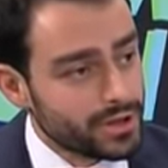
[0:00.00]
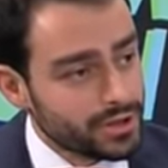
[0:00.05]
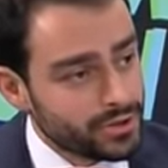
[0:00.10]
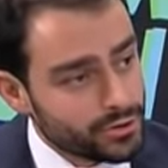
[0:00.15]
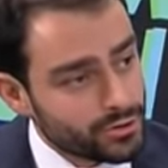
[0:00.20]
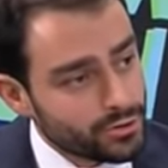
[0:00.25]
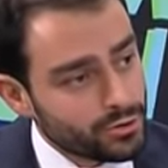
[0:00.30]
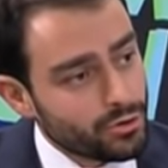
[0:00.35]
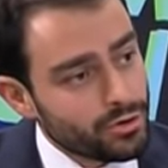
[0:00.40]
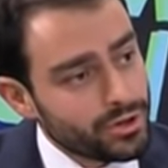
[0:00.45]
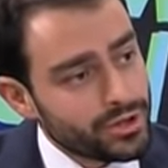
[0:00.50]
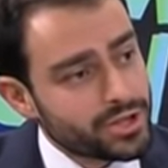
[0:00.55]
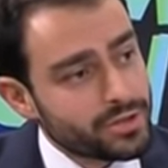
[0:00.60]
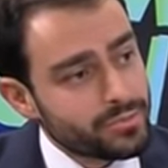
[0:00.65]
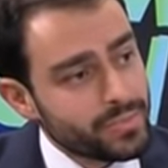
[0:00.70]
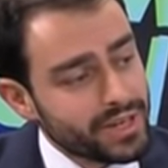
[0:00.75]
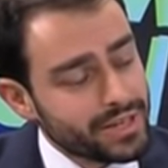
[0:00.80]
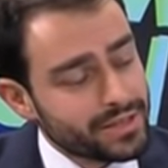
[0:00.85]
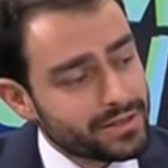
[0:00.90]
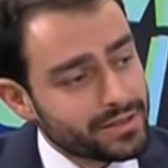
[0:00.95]
storage
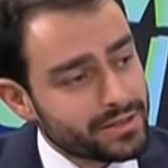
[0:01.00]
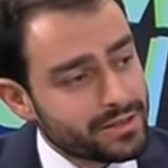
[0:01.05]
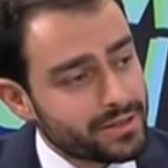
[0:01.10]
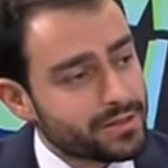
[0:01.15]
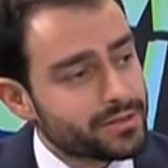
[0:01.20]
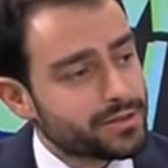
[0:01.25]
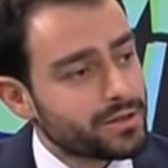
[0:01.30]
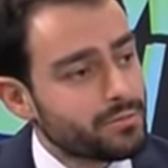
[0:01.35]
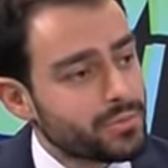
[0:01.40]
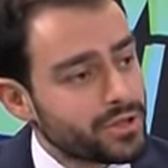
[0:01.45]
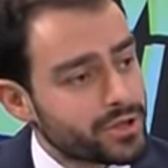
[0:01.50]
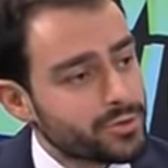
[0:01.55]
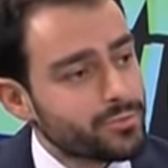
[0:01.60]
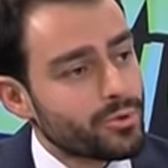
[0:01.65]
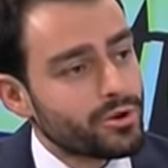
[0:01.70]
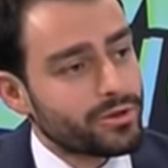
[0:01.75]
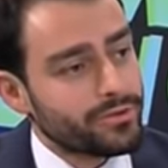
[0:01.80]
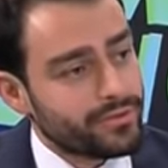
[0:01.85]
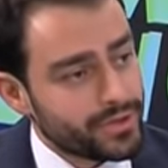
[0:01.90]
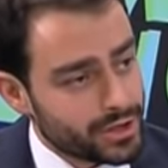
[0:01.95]
makes the system much
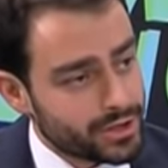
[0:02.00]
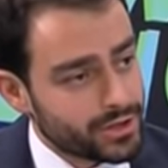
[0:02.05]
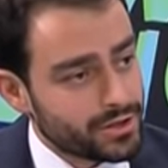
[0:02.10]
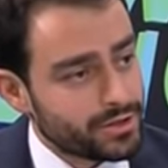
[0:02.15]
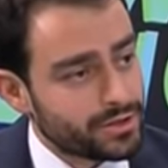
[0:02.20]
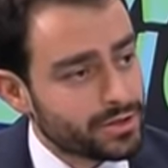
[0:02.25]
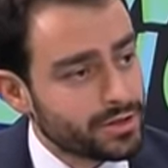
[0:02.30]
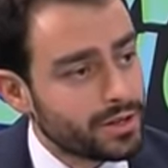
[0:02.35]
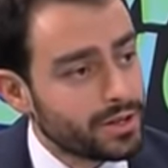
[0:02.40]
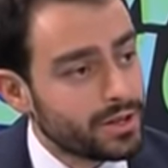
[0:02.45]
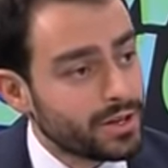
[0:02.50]
more efficient.